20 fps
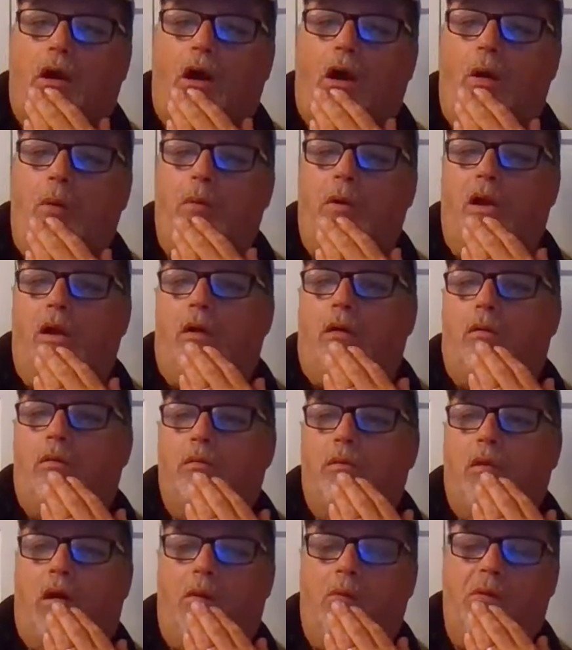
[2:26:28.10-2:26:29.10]
I
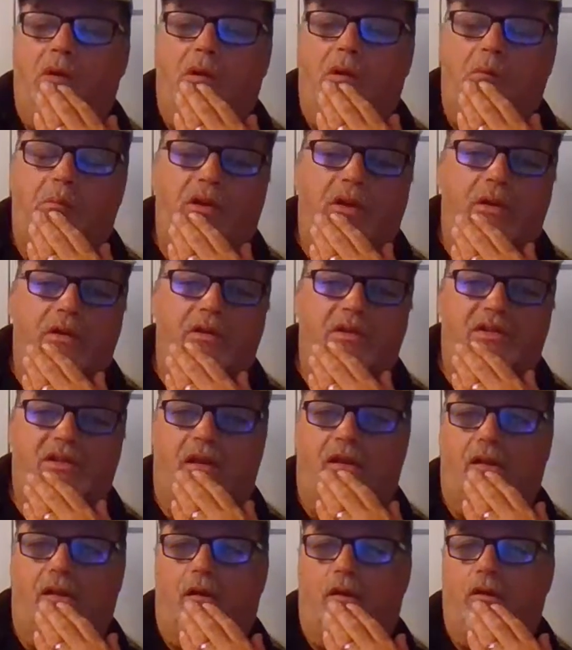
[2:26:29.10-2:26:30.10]
will, Blues,
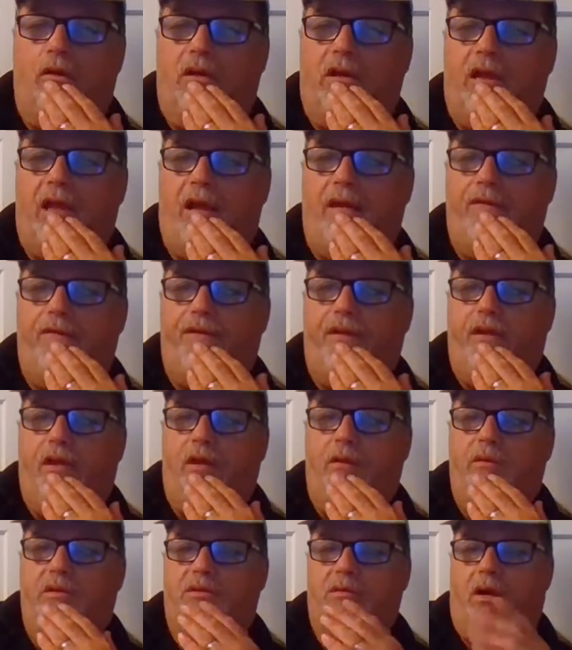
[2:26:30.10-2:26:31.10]
and I'll look out for
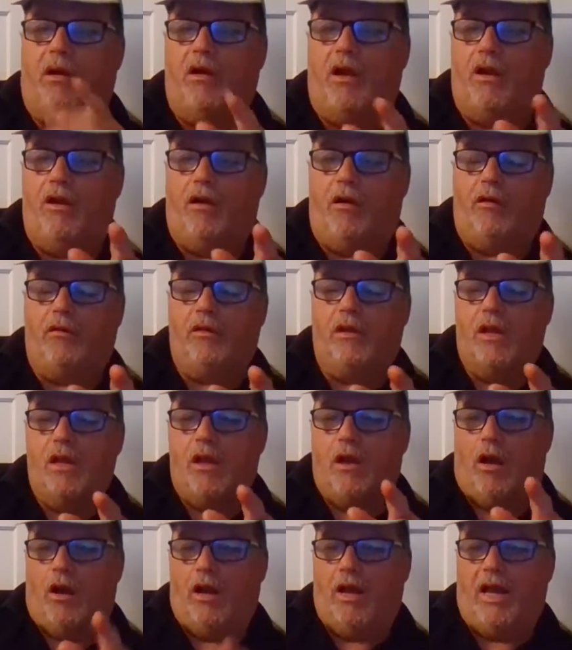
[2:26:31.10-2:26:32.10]
you as well. And I
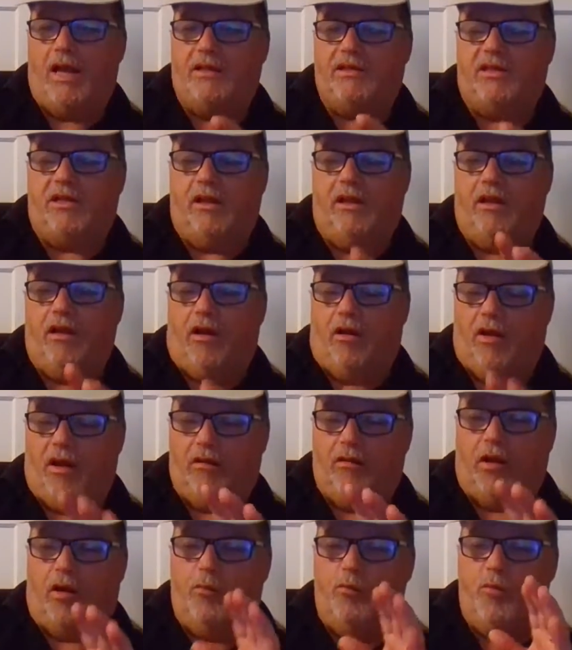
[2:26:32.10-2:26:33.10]

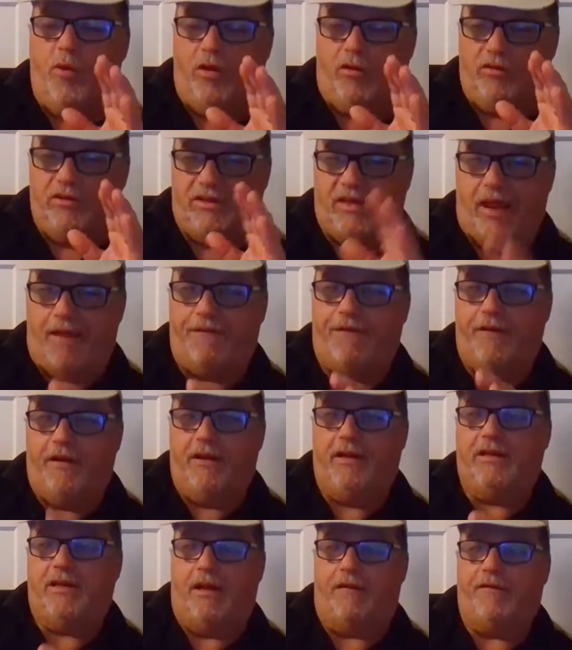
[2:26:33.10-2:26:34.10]
will
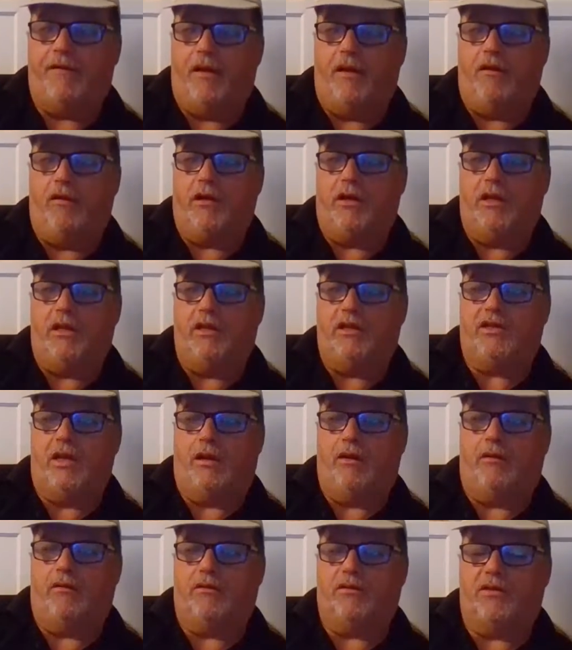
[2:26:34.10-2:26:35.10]
definitely look at your
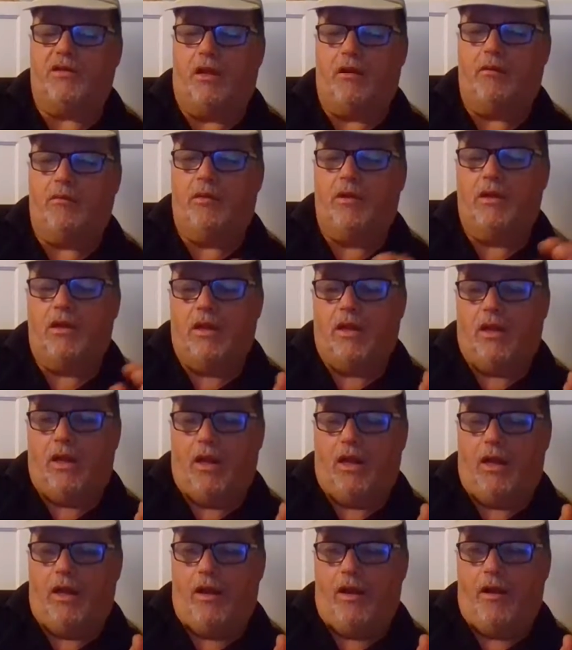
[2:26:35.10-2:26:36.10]
channel. So,
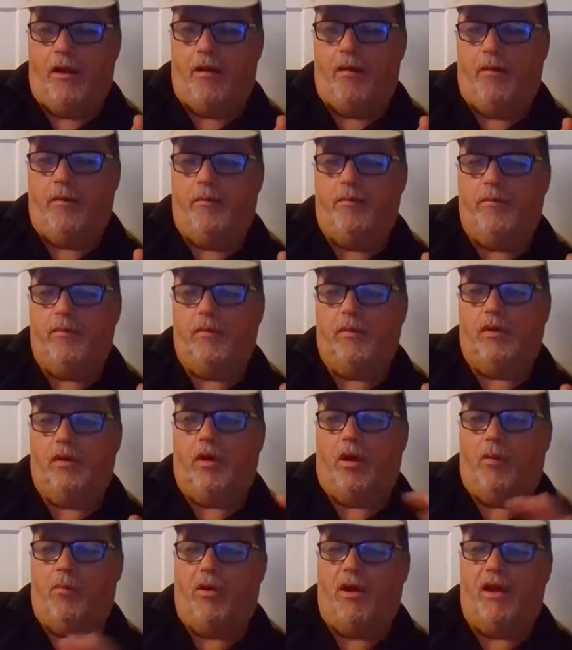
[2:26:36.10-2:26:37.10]
I
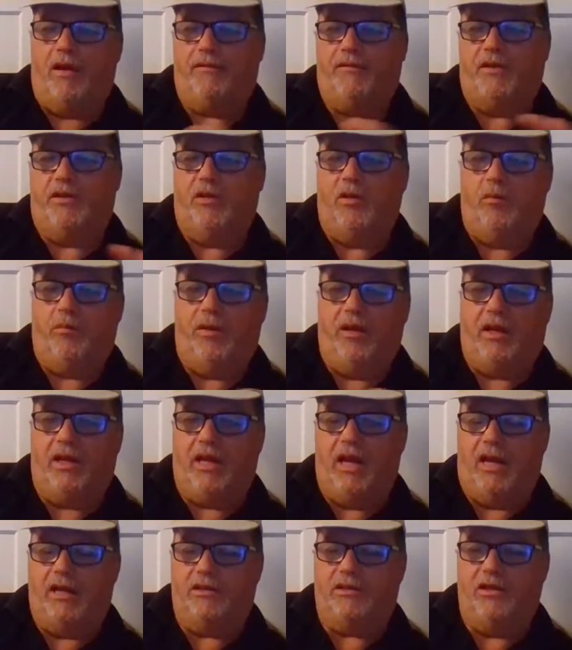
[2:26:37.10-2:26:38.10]
might have to do a bit of
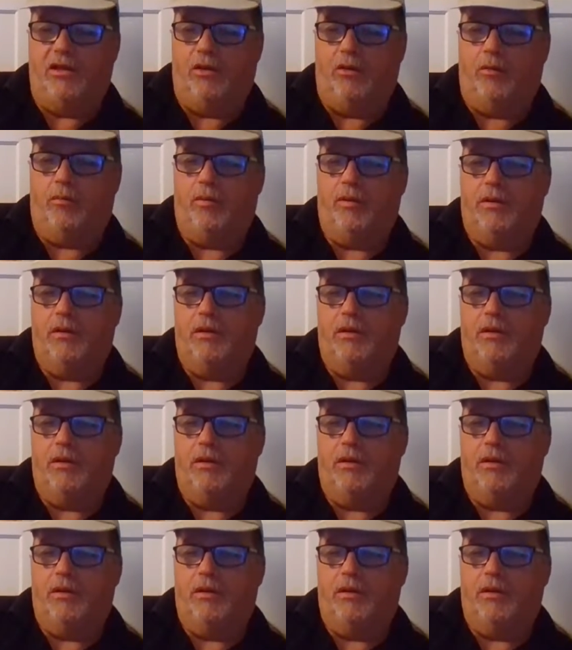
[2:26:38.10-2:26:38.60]
catching up.